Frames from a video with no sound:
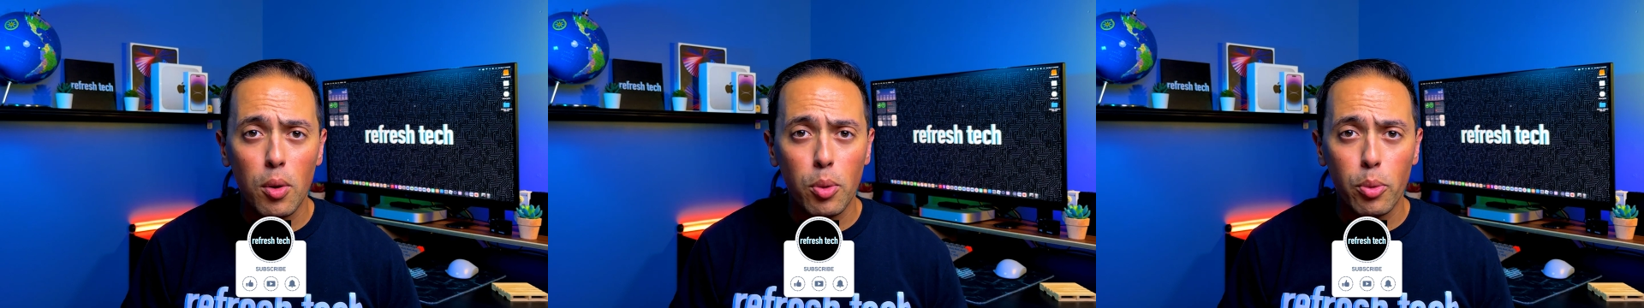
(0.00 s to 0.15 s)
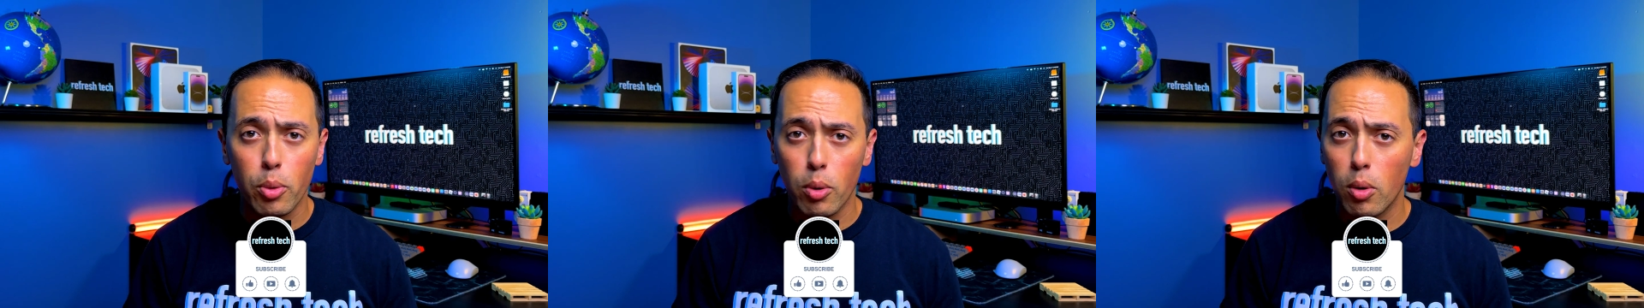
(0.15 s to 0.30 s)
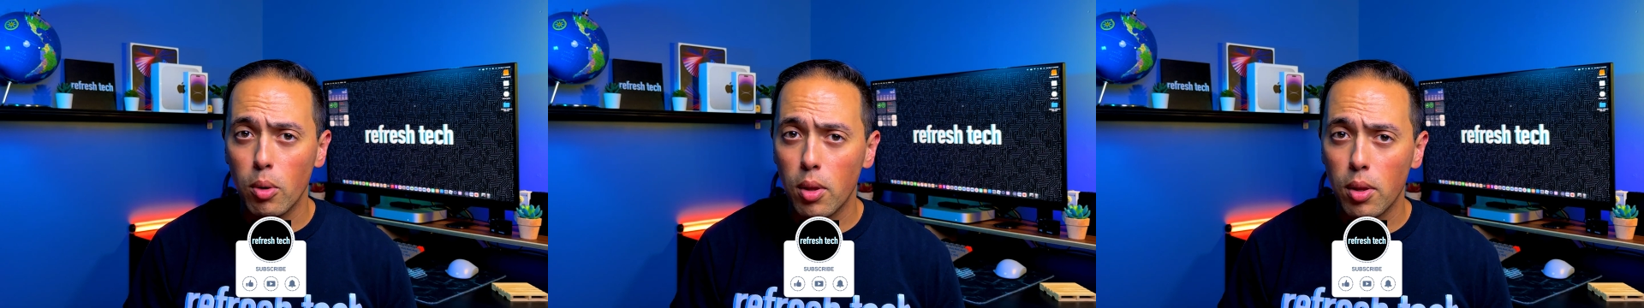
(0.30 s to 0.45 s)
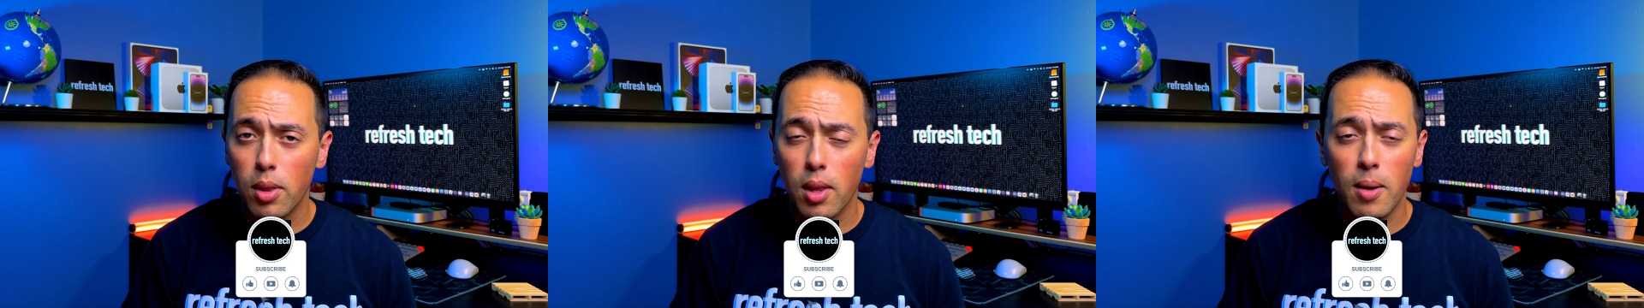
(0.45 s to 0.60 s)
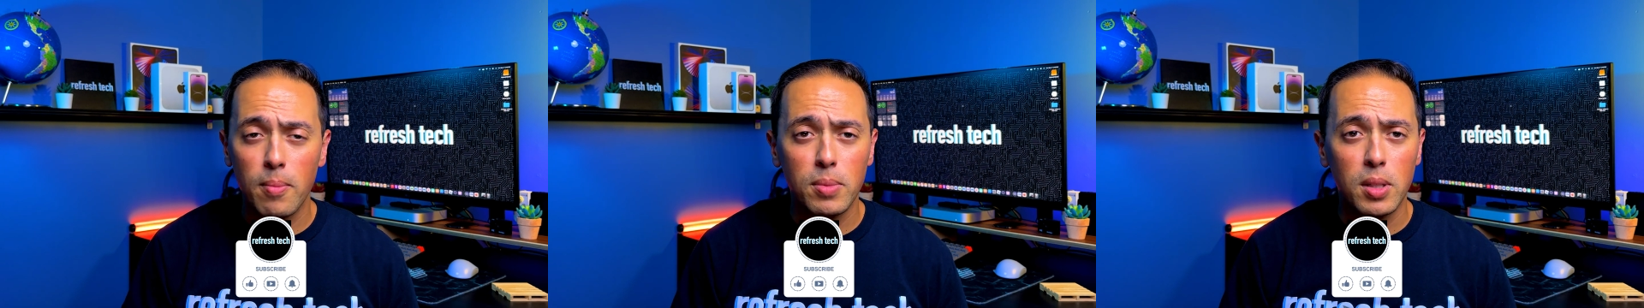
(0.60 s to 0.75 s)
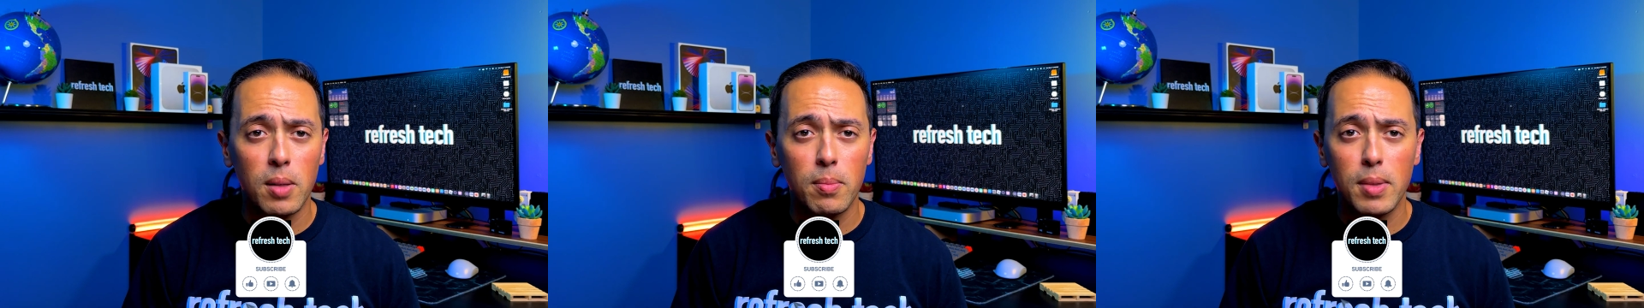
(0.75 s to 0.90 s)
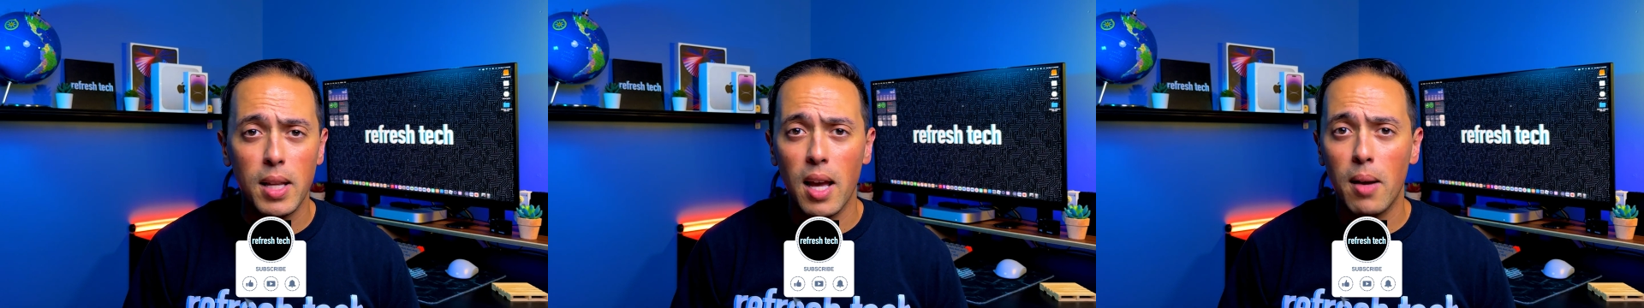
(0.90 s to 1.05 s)
throw the thumbs
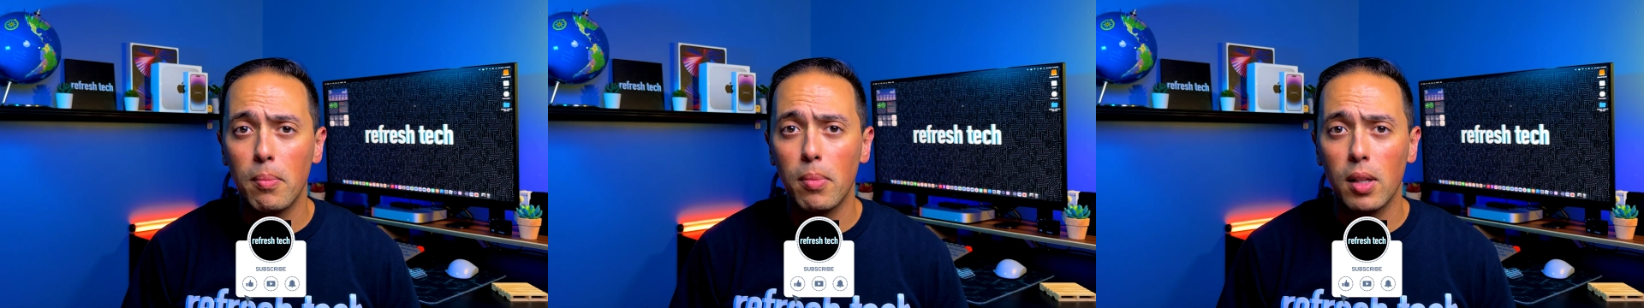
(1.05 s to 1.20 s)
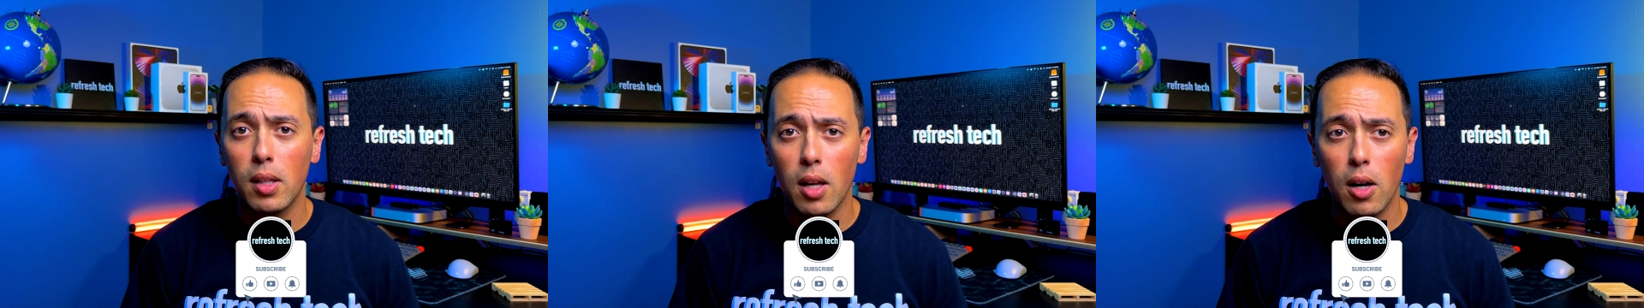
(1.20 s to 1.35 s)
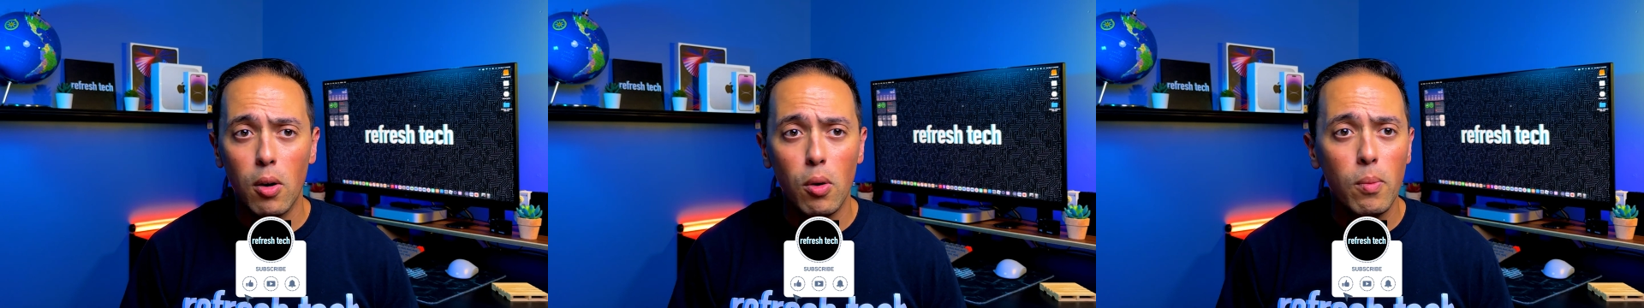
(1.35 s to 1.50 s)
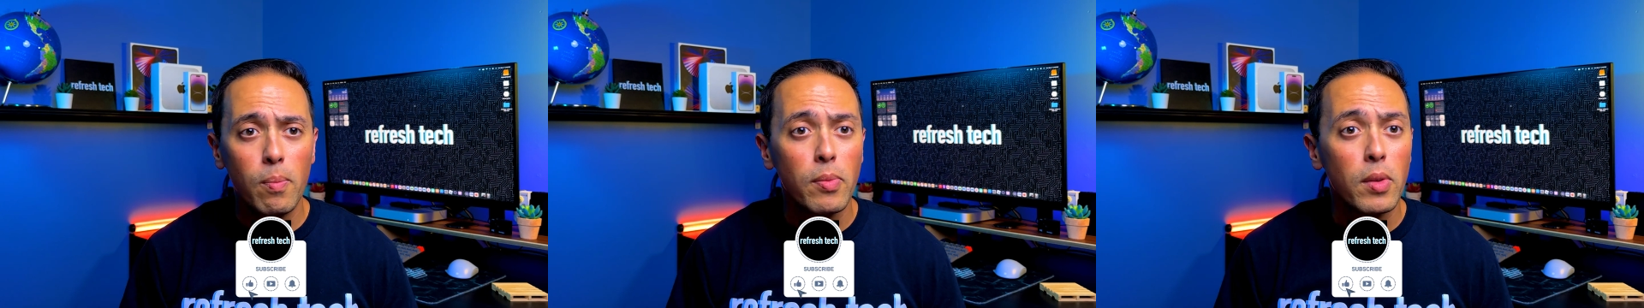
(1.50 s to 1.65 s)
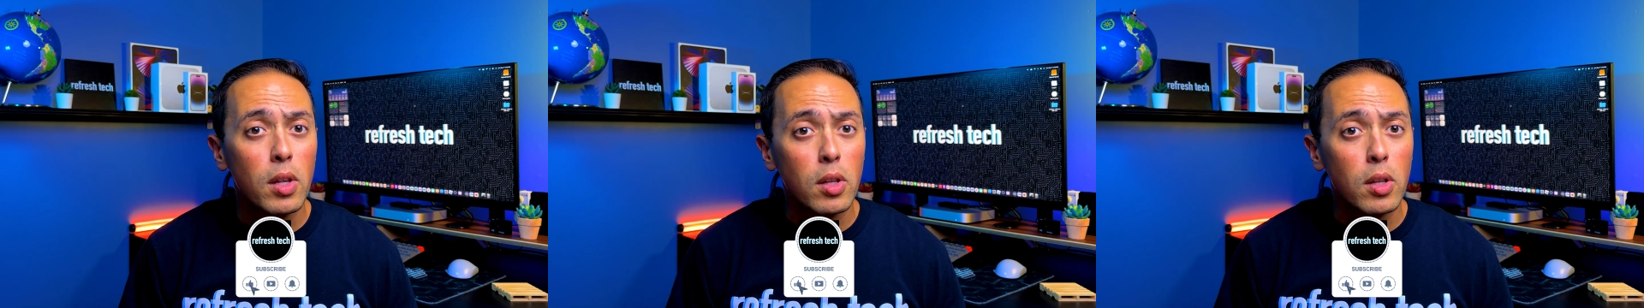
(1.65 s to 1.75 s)
up down below.